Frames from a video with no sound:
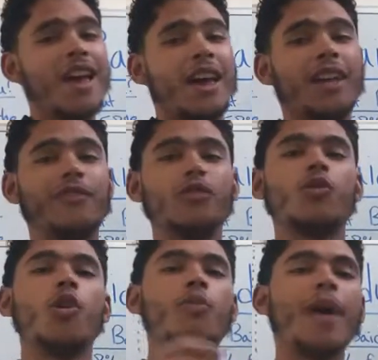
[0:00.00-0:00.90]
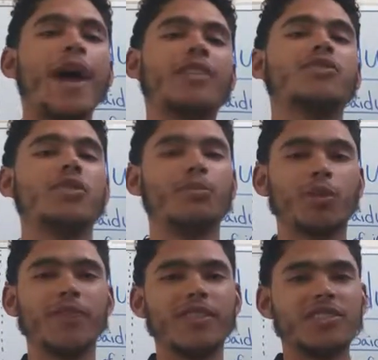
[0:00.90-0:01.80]
And if you go back to the
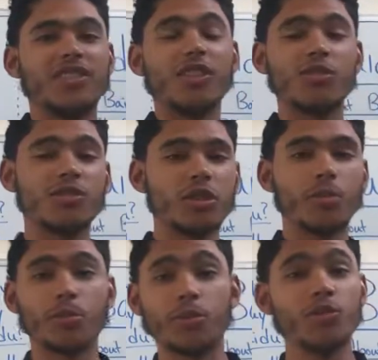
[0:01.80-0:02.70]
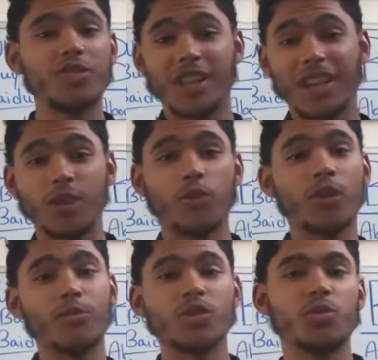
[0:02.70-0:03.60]
previous years, they're producing
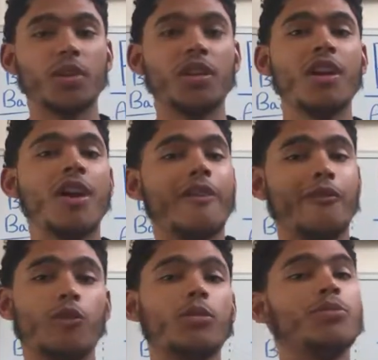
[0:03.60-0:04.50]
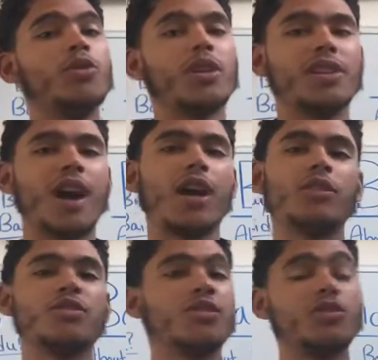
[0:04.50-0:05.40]
anywhere between $4 billion to
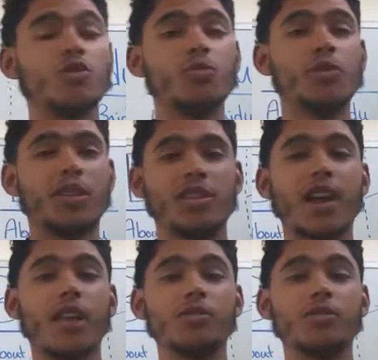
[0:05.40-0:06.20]
$2 billion